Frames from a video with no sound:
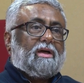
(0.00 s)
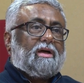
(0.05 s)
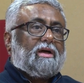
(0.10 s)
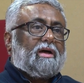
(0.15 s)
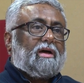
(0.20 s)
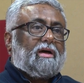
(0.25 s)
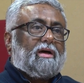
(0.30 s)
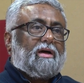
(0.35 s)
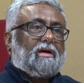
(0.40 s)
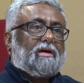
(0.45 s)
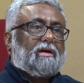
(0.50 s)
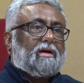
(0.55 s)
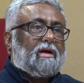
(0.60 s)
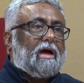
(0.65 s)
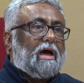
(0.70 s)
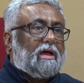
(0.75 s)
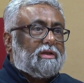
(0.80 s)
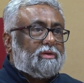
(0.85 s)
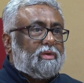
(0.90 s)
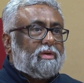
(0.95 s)

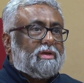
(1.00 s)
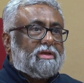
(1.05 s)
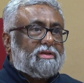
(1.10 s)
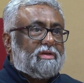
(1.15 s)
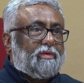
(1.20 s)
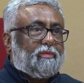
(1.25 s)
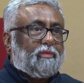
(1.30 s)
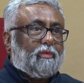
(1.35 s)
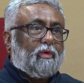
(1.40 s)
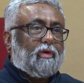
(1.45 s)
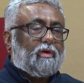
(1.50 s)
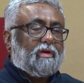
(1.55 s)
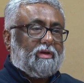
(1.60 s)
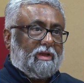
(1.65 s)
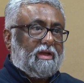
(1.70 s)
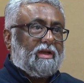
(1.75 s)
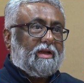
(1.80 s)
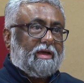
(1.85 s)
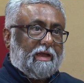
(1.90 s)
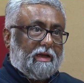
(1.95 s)
Ghandruk is
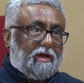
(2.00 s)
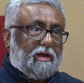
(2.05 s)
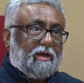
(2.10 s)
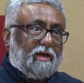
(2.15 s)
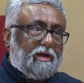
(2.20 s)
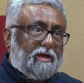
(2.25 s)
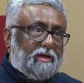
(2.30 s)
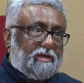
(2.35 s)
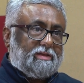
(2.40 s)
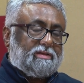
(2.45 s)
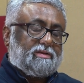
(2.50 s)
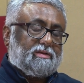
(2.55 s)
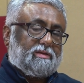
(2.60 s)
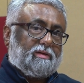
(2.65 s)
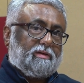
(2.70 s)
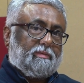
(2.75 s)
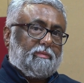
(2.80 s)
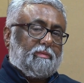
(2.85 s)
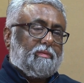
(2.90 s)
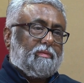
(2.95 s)
in Kannada. It is
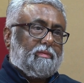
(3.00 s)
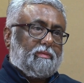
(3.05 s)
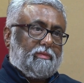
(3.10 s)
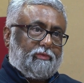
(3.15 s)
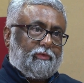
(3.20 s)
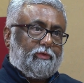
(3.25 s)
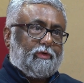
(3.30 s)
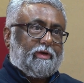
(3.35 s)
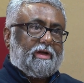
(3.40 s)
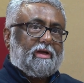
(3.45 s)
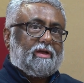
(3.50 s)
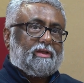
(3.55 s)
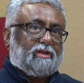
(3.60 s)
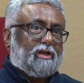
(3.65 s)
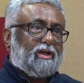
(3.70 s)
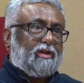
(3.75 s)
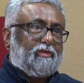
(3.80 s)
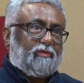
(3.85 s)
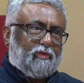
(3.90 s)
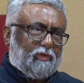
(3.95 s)

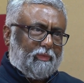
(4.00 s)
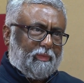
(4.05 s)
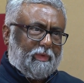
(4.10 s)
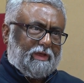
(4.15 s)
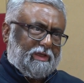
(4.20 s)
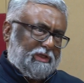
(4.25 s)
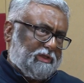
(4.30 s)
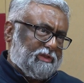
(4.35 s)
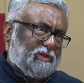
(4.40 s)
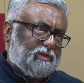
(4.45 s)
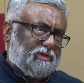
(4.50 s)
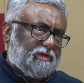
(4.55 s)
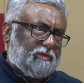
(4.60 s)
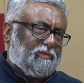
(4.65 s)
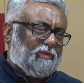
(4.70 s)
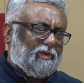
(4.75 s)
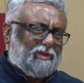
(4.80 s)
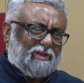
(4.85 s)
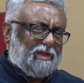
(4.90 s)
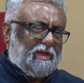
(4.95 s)
434 pages also,
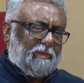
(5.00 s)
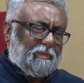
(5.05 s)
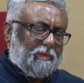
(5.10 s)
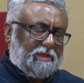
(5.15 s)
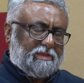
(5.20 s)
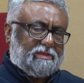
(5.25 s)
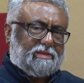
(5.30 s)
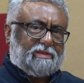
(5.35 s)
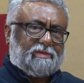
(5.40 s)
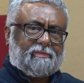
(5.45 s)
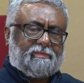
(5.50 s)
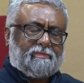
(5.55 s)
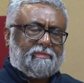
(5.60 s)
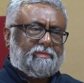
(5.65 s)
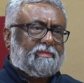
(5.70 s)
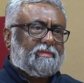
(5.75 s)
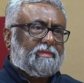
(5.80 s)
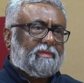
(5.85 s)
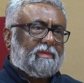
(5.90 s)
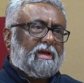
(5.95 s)
430 plus.
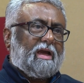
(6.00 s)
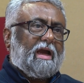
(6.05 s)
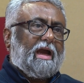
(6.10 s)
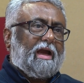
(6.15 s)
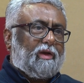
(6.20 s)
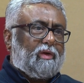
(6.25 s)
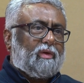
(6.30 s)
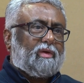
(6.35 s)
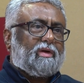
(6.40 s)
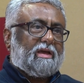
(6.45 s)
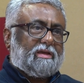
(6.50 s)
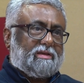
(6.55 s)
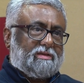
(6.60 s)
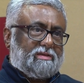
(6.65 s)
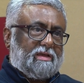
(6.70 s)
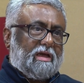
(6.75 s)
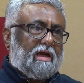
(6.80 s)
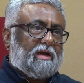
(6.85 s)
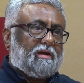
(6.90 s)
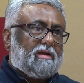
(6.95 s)
I took
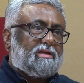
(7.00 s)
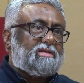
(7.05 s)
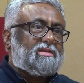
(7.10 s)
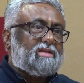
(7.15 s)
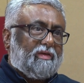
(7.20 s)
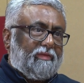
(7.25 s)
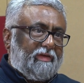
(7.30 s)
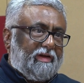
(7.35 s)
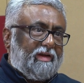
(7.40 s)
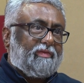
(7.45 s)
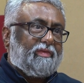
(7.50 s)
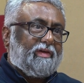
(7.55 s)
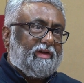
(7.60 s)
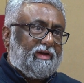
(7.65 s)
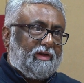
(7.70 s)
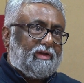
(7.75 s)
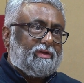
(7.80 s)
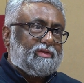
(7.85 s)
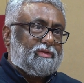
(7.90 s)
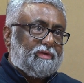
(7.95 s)
exactly
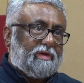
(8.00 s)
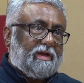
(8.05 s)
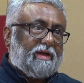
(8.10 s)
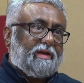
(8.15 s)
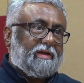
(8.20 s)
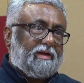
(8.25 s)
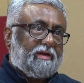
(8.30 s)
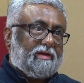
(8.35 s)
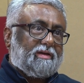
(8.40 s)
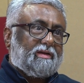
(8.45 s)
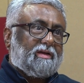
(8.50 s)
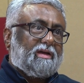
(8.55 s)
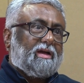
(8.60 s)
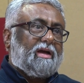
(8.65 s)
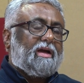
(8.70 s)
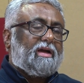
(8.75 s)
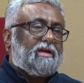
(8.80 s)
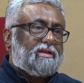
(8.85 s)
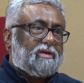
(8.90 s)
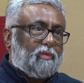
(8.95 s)
75 days to write it.
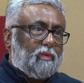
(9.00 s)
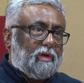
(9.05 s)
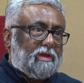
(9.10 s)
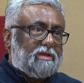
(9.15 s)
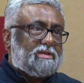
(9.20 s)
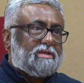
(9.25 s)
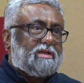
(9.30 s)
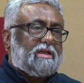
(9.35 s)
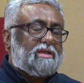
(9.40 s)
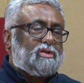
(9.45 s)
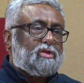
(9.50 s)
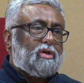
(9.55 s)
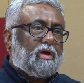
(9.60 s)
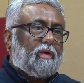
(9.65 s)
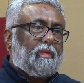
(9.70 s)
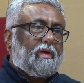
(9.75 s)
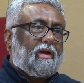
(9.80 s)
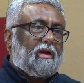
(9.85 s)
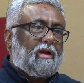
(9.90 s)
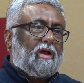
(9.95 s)
It's a one stretch
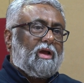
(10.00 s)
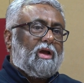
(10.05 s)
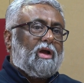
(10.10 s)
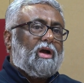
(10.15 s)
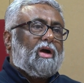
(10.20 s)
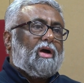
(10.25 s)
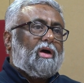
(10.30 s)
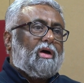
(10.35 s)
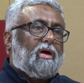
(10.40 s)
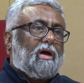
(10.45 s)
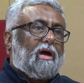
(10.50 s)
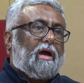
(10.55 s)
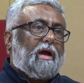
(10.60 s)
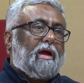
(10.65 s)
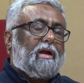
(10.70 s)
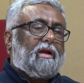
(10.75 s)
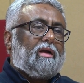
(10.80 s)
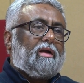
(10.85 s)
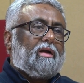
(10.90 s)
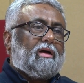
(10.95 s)
novel,
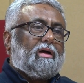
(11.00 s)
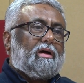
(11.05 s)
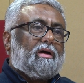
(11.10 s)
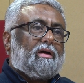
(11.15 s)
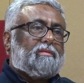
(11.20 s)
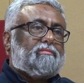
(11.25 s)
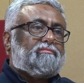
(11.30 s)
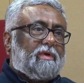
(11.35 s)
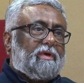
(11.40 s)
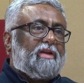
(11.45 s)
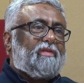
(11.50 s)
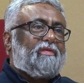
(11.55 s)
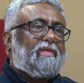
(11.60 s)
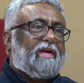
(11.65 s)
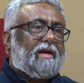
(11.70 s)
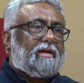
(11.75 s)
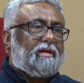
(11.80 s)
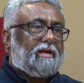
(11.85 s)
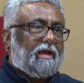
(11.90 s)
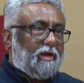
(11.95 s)
and in
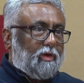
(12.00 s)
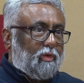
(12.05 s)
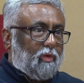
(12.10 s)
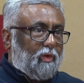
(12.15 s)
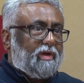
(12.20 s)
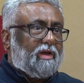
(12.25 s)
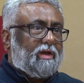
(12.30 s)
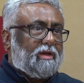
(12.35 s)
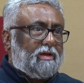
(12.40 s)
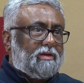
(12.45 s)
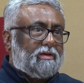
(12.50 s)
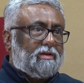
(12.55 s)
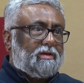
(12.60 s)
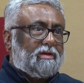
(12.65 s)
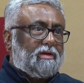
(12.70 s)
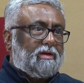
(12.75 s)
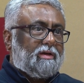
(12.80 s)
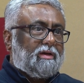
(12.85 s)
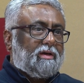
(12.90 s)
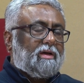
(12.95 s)
fact I wrote it,
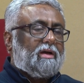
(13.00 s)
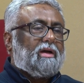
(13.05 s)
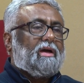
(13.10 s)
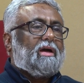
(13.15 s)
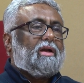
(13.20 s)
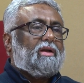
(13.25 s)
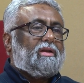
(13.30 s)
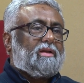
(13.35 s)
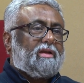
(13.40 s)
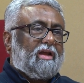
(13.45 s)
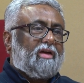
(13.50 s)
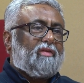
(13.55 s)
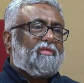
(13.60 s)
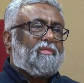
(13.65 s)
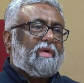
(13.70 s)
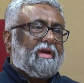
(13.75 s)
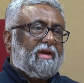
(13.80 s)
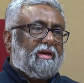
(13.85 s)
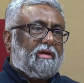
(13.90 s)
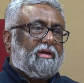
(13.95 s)
and 3 of
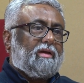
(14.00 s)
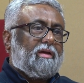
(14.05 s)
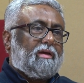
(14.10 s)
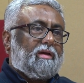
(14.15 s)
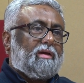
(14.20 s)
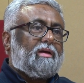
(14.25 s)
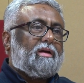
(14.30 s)
my